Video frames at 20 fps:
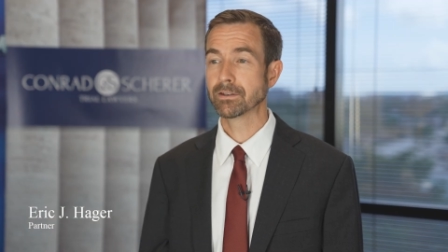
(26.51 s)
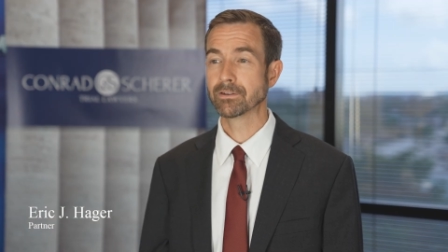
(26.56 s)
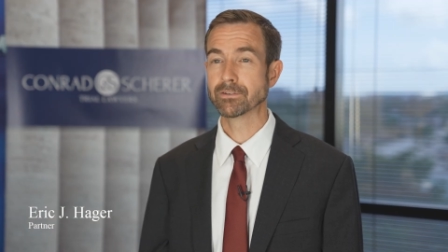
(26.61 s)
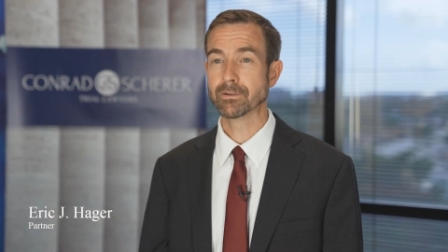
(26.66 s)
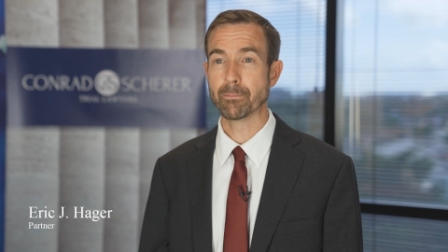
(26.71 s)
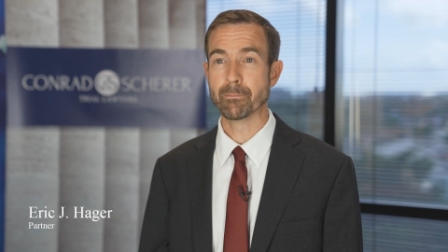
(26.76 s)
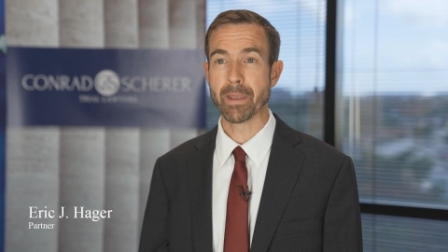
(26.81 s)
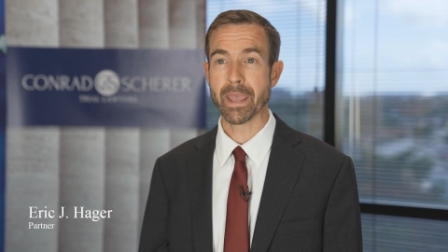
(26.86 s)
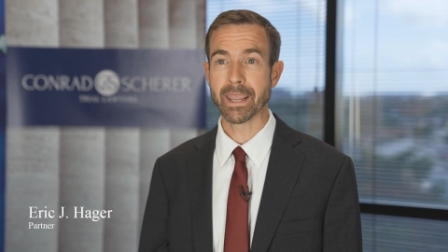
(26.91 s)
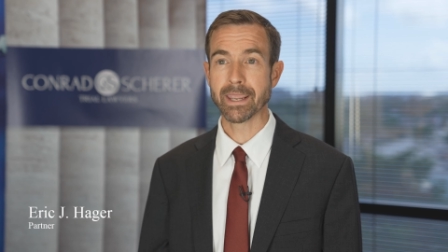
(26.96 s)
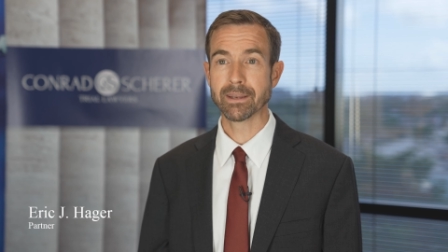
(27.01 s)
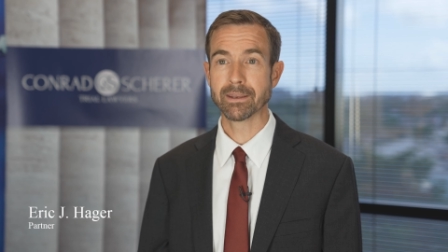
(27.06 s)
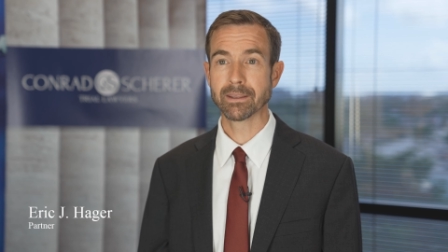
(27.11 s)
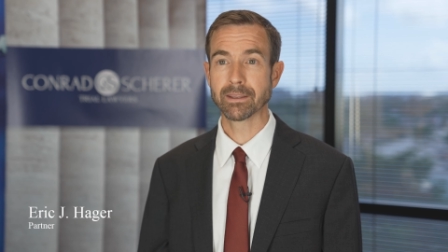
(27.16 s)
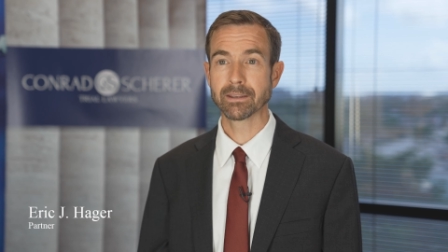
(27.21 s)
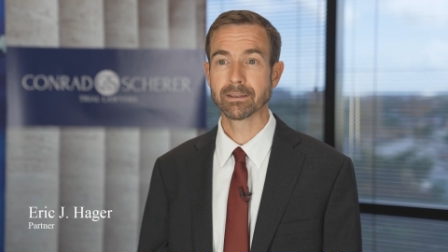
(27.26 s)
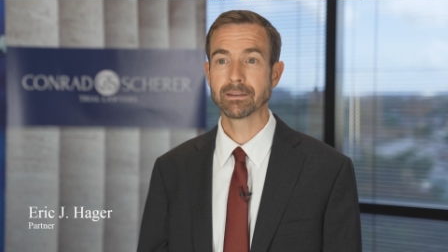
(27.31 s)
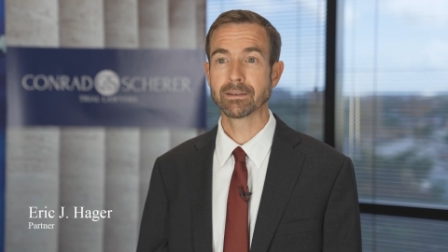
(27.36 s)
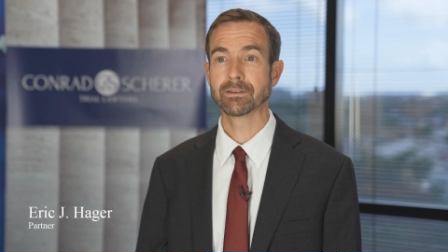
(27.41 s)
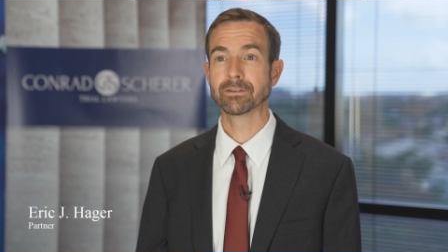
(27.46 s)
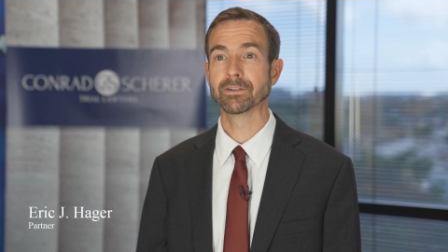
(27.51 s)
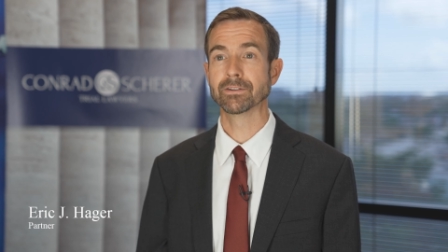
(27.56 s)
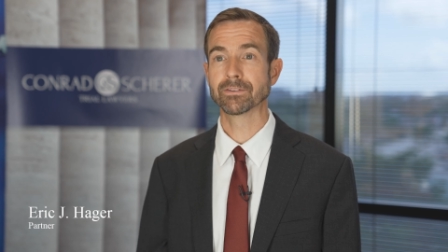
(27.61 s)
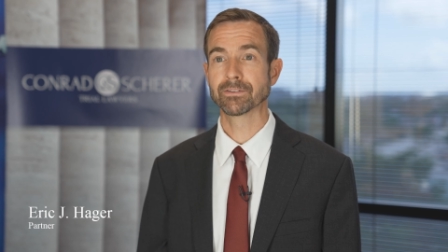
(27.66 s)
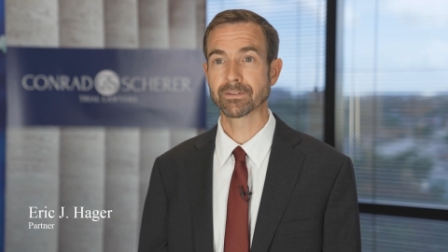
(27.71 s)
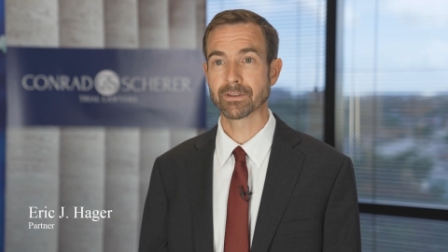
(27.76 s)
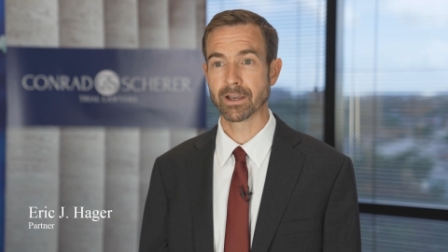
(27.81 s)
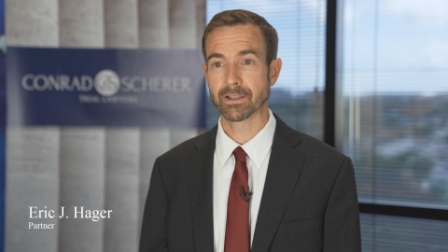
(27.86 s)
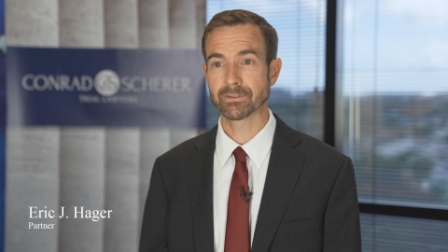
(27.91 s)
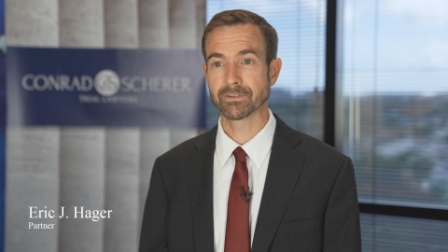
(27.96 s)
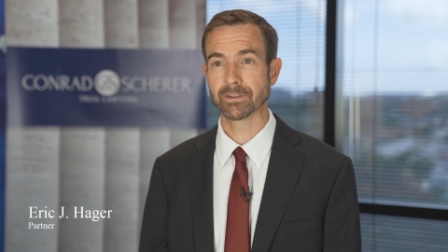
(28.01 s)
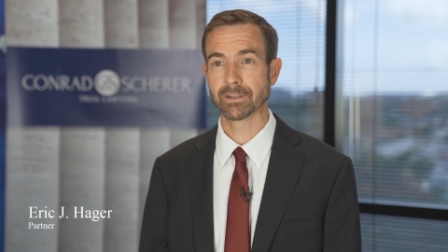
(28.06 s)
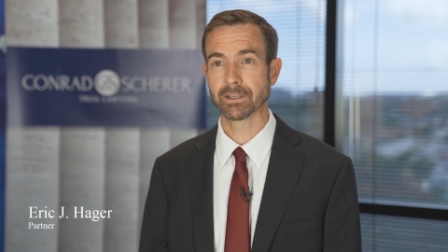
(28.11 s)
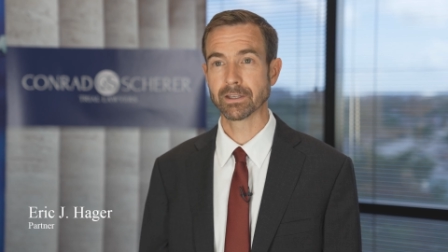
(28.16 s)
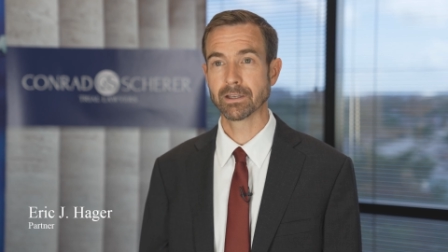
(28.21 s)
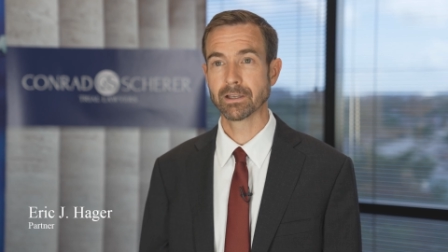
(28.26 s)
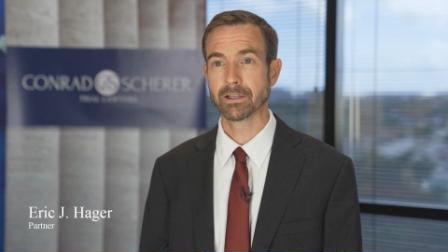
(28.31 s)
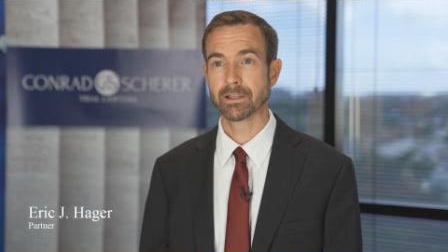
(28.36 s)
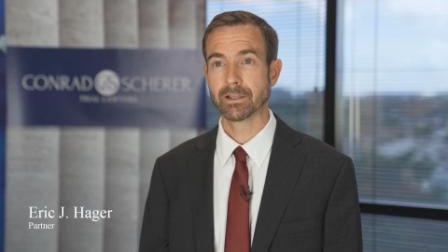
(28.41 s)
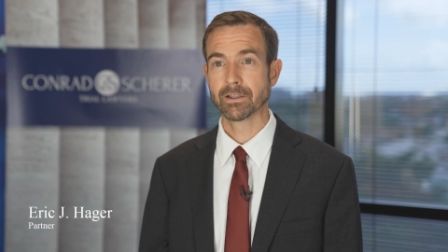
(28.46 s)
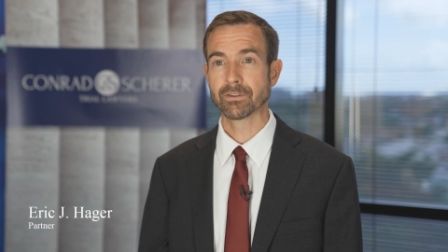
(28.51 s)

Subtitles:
debating, discussing